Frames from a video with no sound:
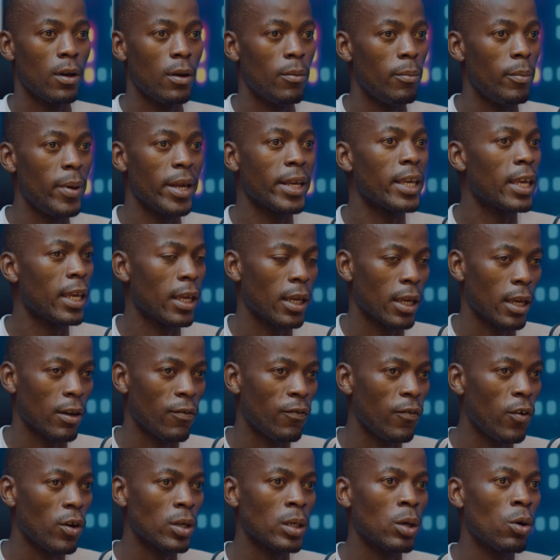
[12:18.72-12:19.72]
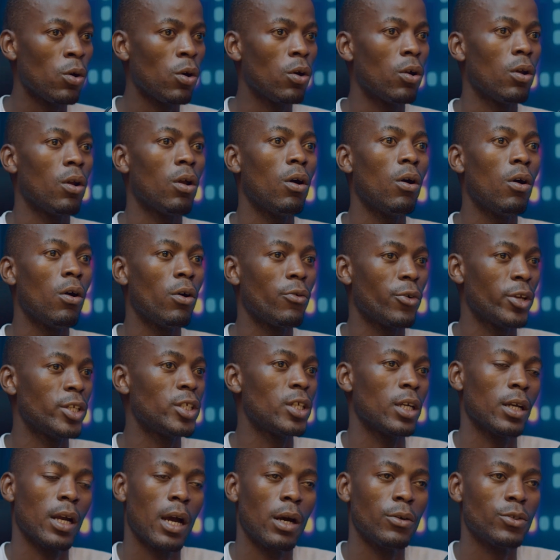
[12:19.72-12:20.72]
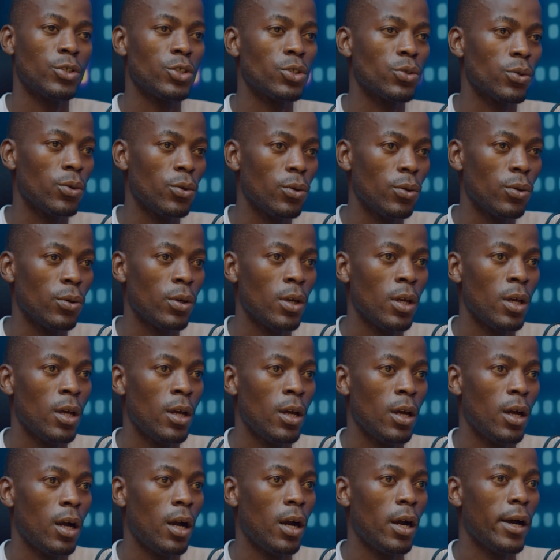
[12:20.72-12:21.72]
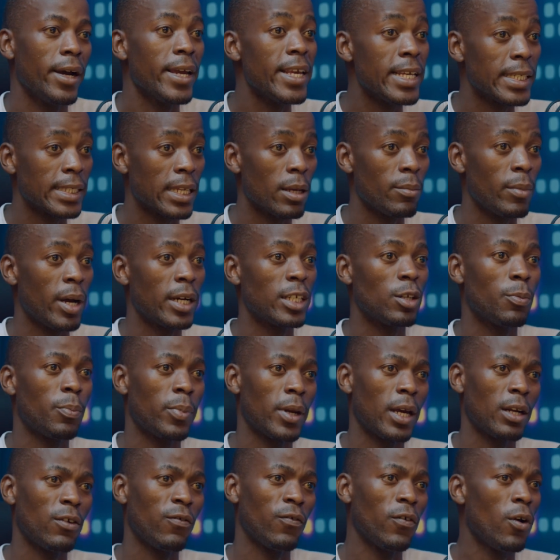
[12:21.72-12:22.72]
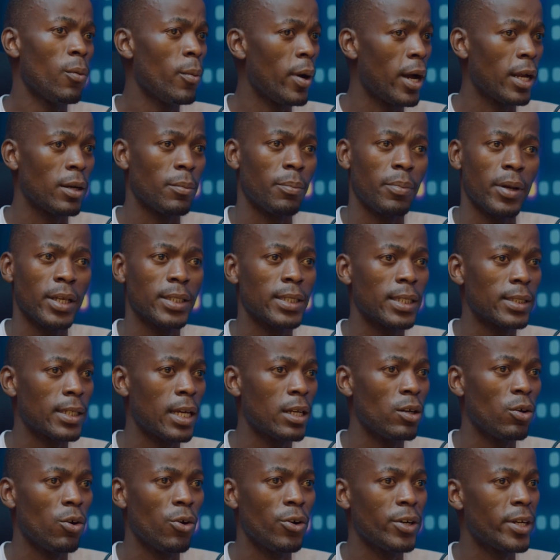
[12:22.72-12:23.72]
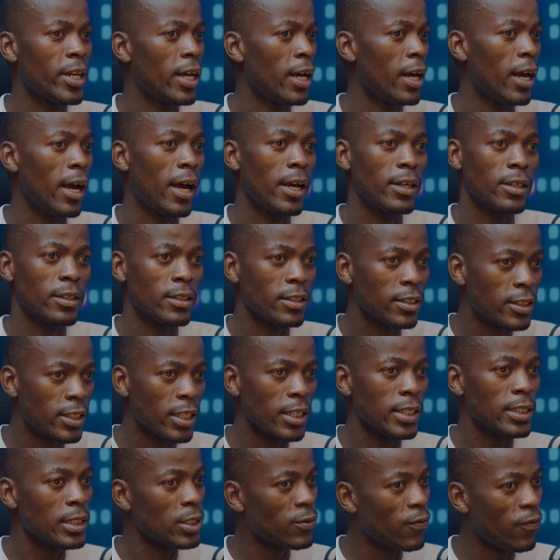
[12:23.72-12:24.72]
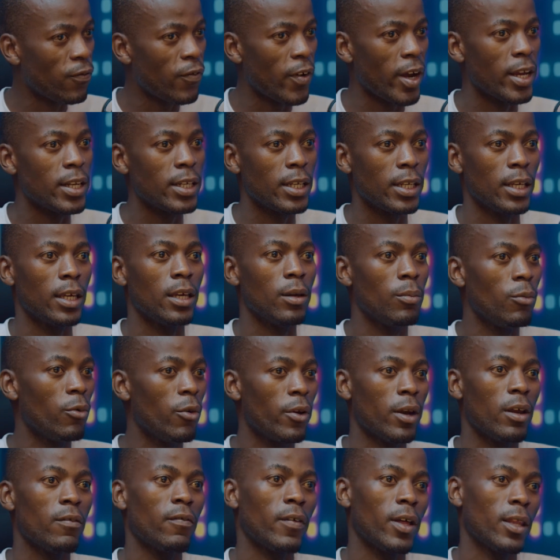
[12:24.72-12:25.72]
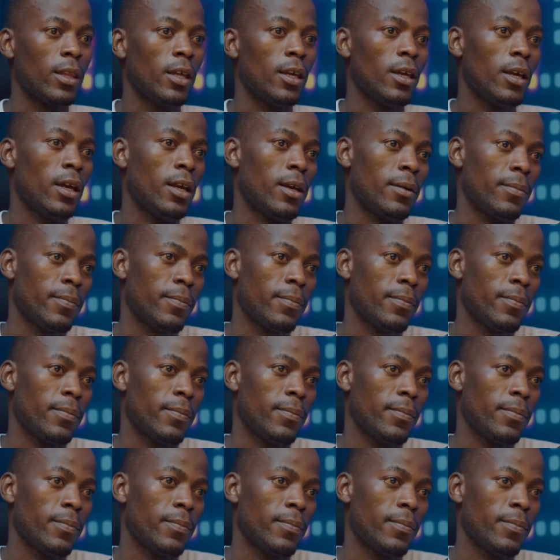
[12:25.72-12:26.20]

making a phone call or reaching out to Essymart platform and places an order, and things find him wherever they are.